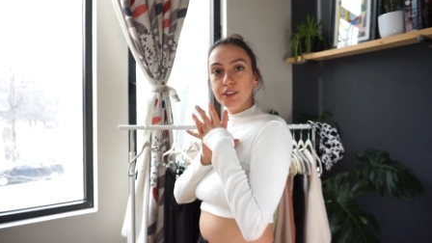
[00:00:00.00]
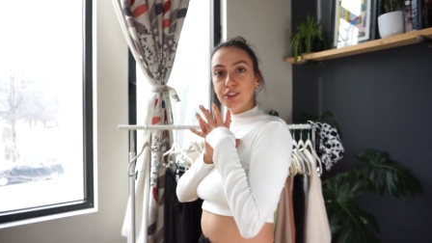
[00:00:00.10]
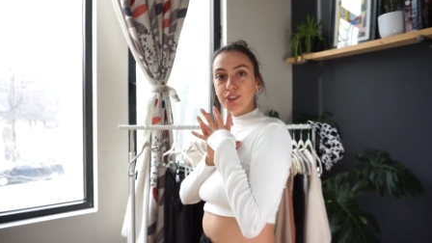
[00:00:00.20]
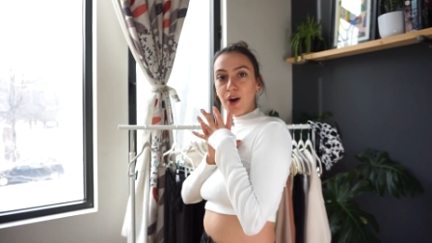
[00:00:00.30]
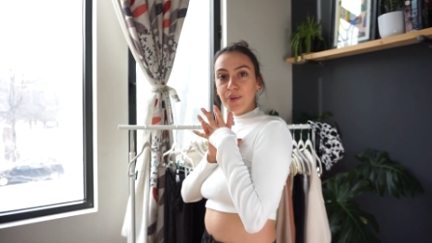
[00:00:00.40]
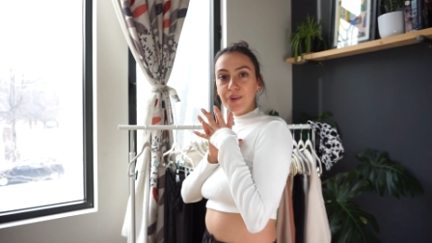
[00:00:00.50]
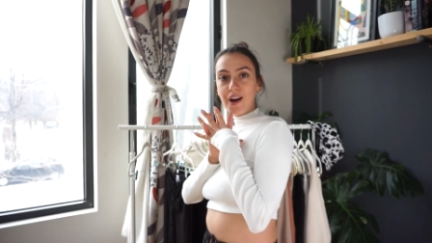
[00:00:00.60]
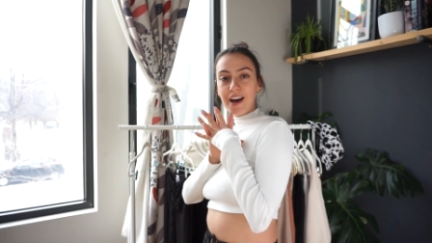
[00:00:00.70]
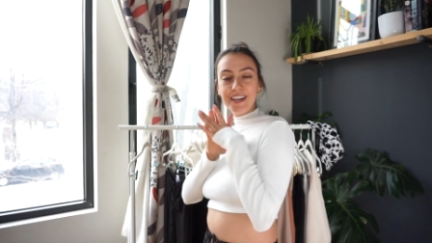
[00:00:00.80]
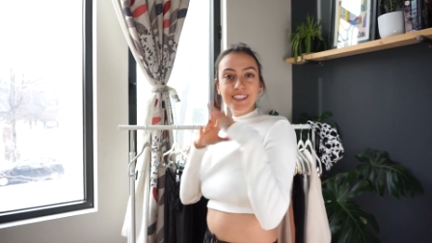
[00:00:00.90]
So you
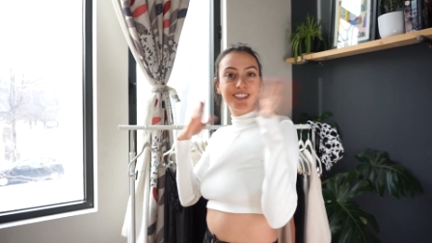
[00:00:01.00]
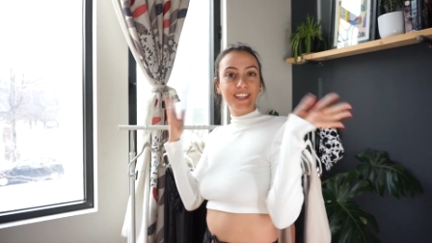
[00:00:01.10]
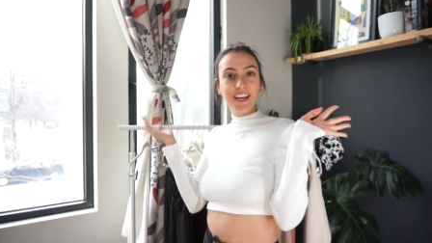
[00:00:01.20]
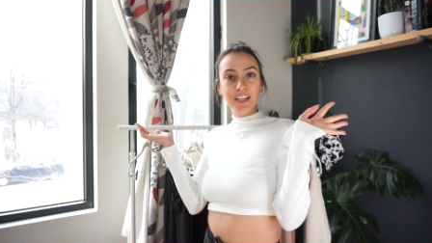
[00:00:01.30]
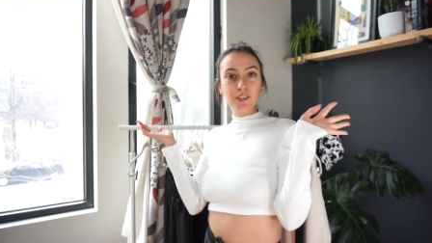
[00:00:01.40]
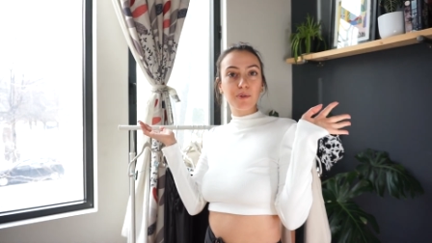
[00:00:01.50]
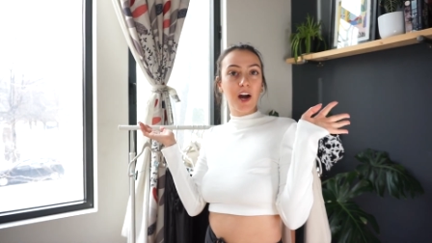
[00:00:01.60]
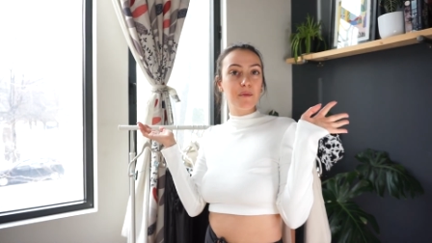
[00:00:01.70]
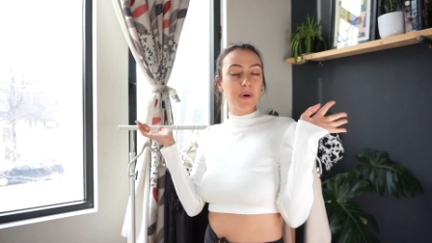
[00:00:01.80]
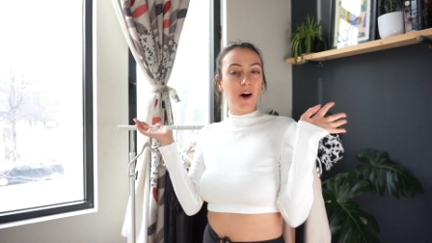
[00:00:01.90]
guys, that's a
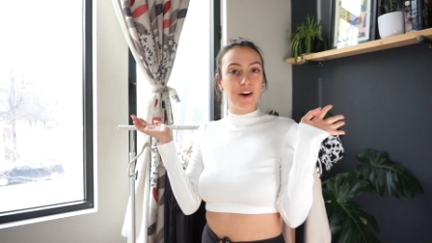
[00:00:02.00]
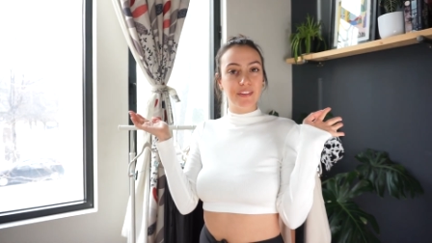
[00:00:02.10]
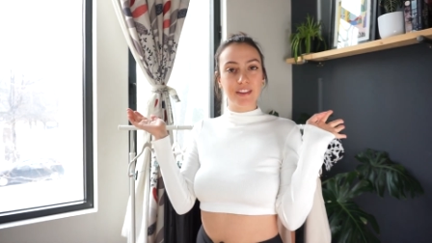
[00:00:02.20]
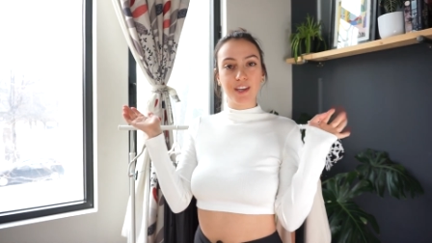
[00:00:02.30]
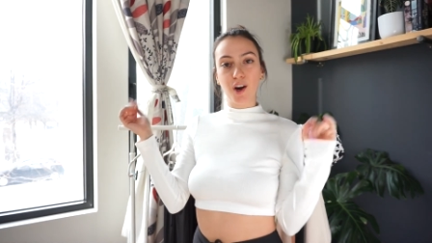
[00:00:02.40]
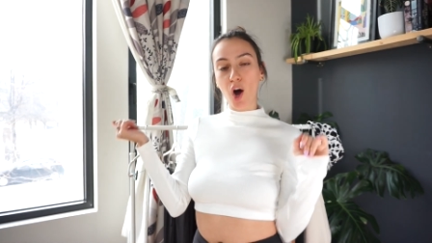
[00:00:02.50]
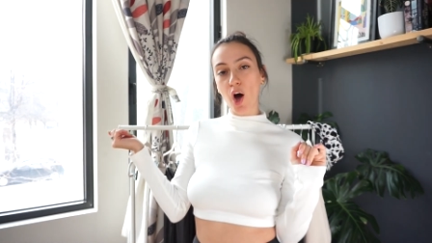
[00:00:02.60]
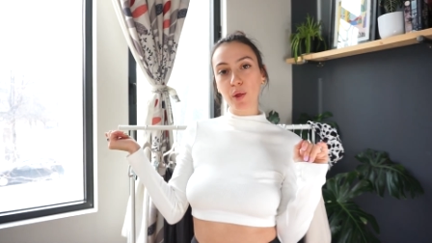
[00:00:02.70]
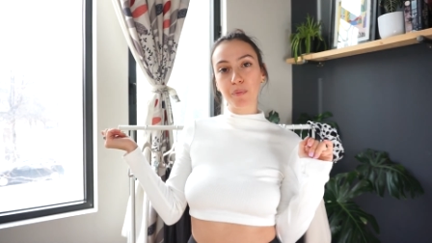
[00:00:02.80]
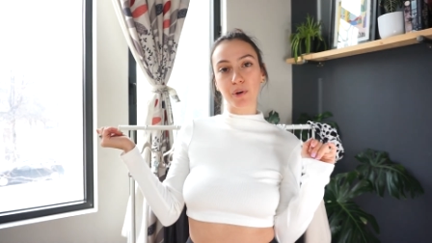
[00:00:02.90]
wrap on the
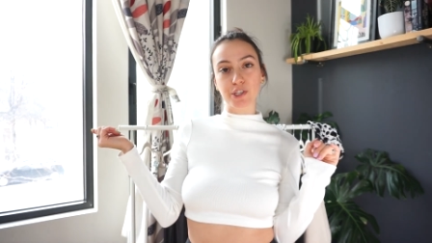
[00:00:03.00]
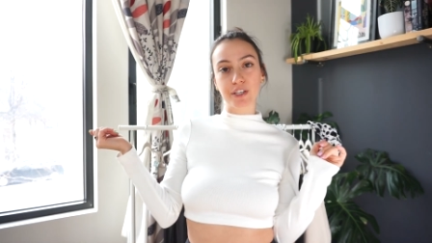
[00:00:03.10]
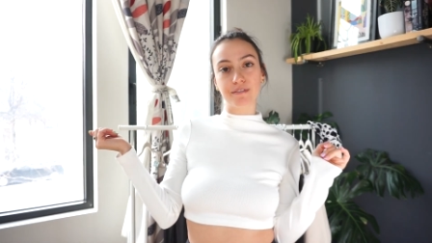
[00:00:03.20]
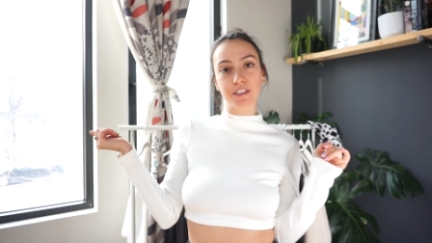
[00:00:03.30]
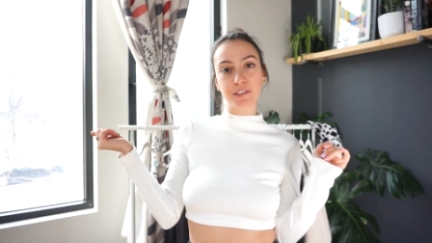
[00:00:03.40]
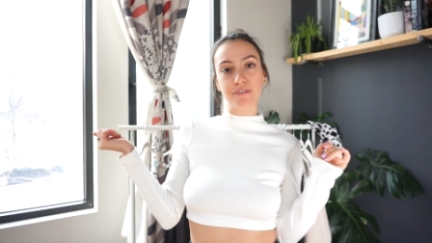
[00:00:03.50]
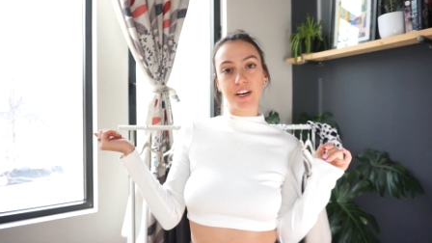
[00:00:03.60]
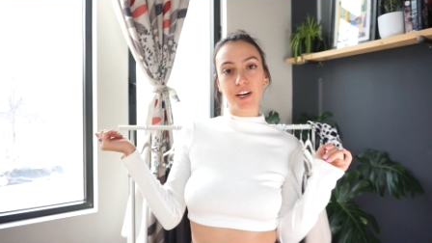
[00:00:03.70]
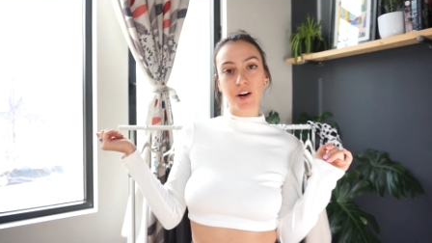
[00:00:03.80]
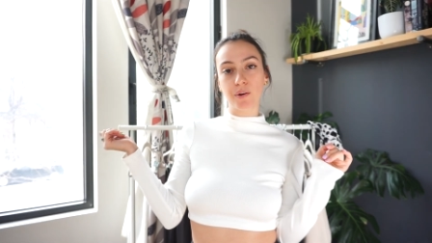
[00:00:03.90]
haul portion of this
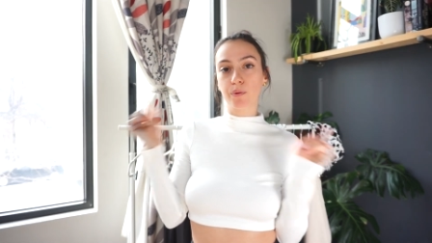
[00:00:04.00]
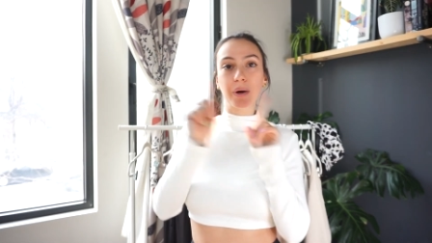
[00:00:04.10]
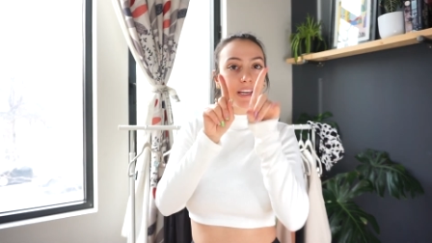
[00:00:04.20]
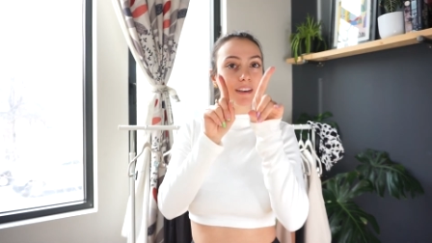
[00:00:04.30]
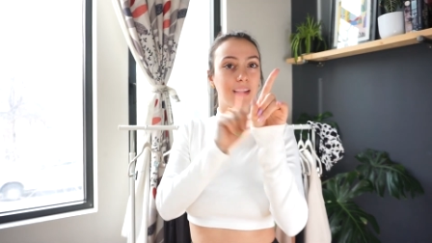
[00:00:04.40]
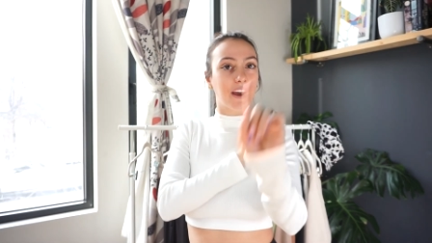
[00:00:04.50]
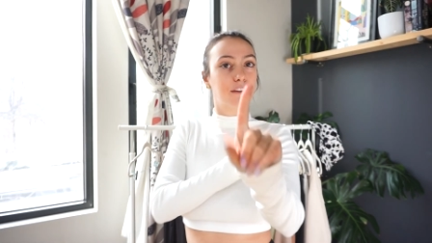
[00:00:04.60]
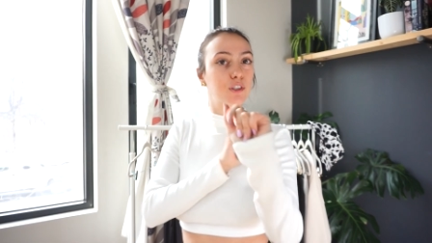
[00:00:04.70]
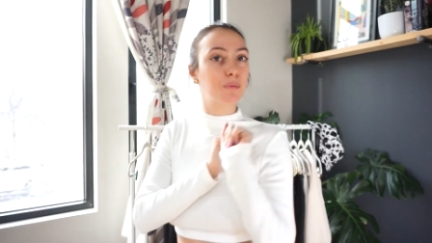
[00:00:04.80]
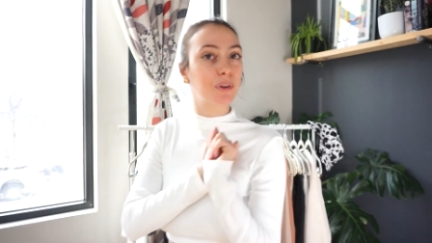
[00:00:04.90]
video. Wait, I
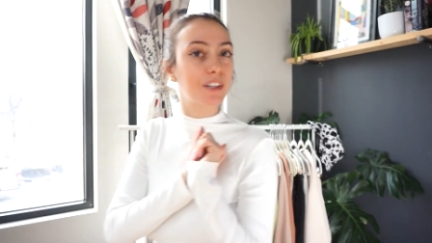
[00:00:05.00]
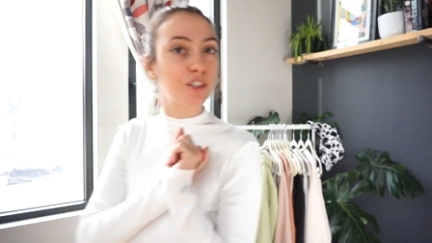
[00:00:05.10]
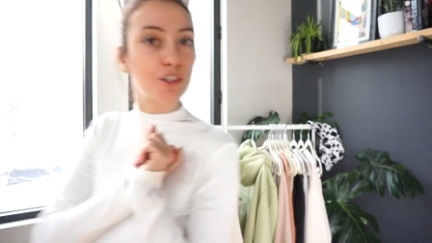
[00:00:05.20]
have two more things